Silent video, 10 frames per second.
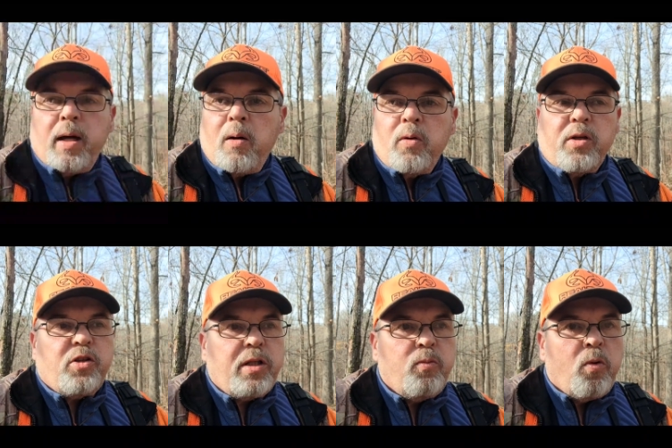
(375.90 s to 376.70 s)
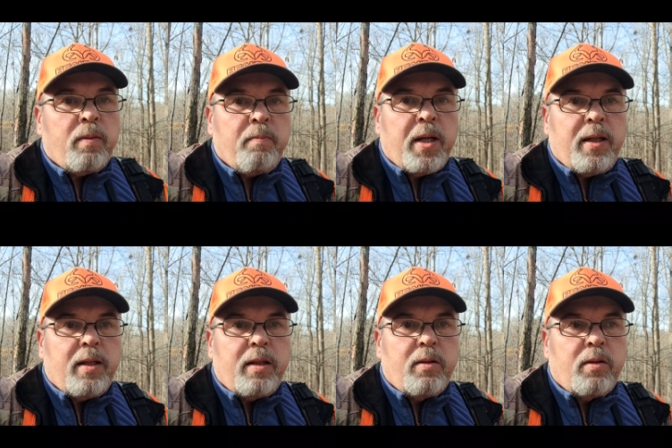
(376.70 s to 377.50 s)
I only see one
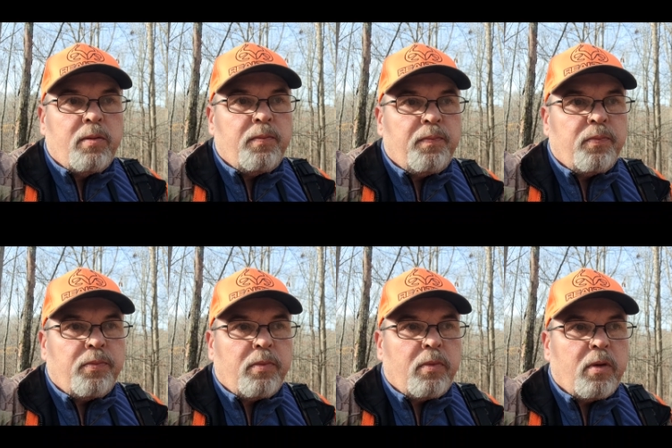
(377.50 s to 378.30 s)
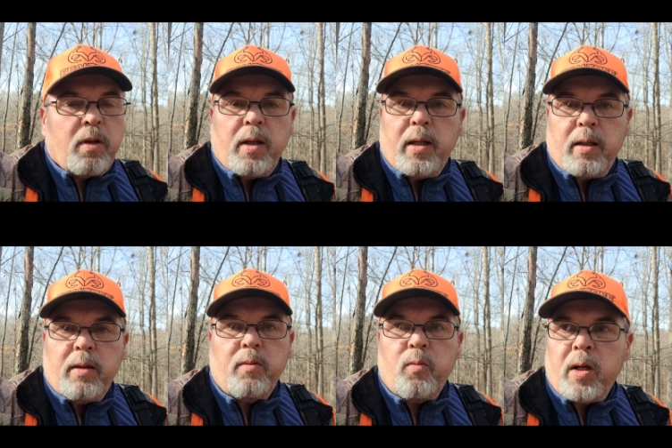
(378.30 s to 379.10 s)
bed here,
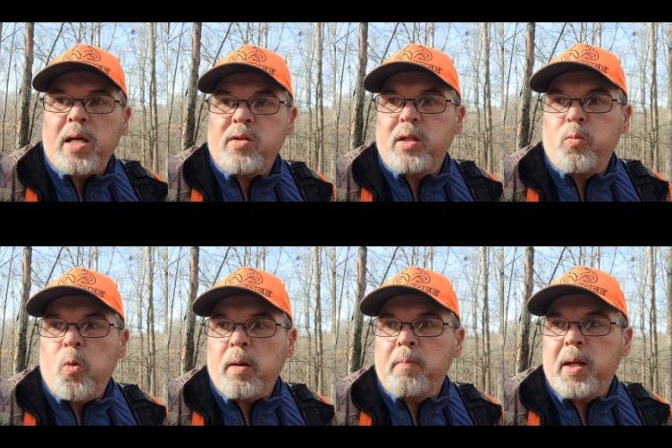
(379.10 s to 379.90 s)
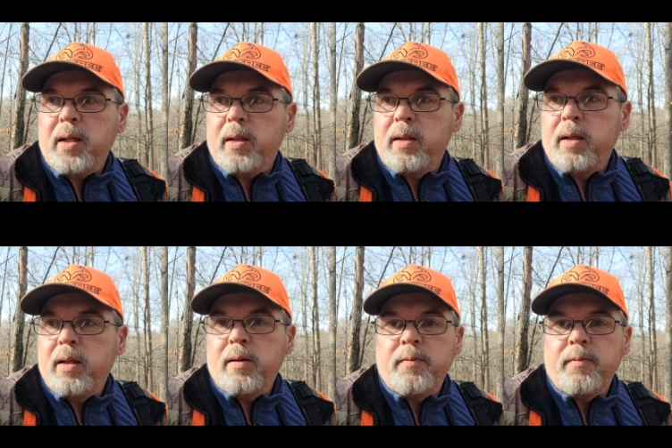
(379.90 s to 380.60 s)
and when I see one bed,